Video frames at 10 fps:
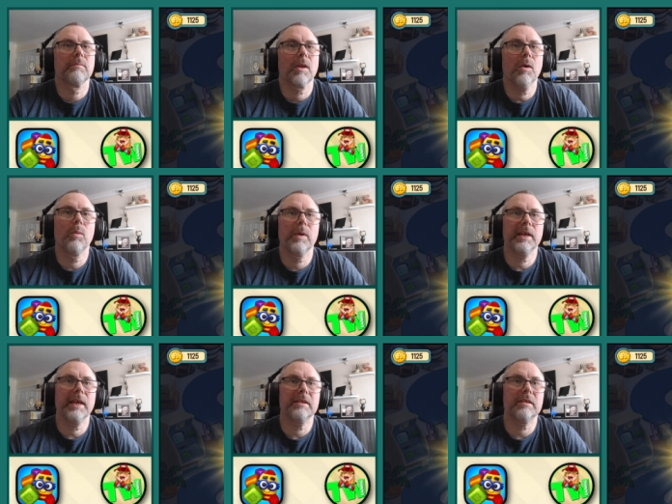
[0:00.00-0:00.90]
Oh, we
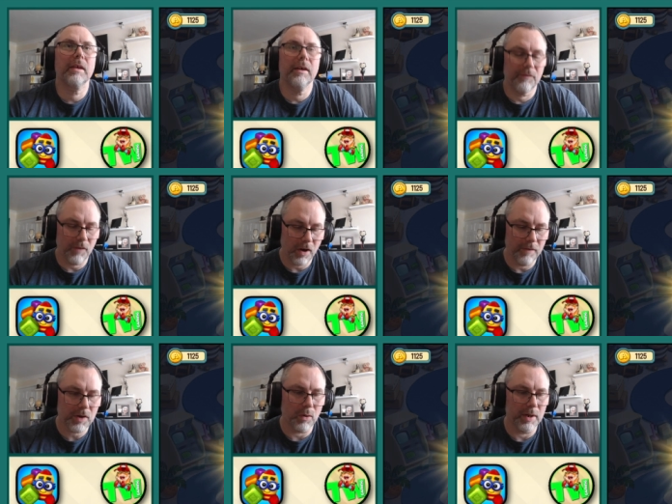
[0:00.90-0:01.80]
get
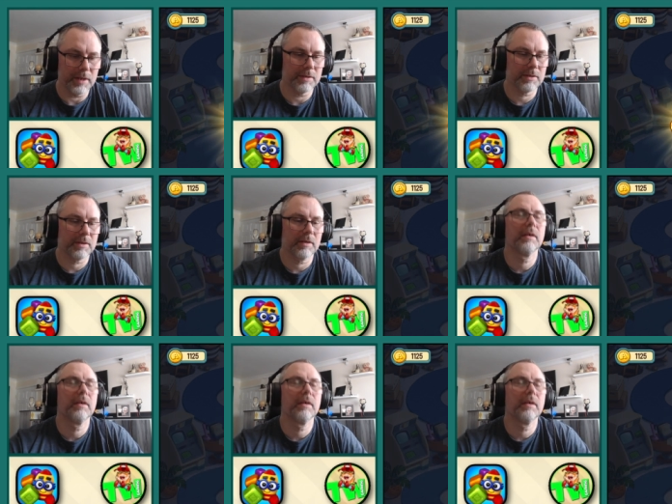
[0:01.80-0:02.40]
5 coins.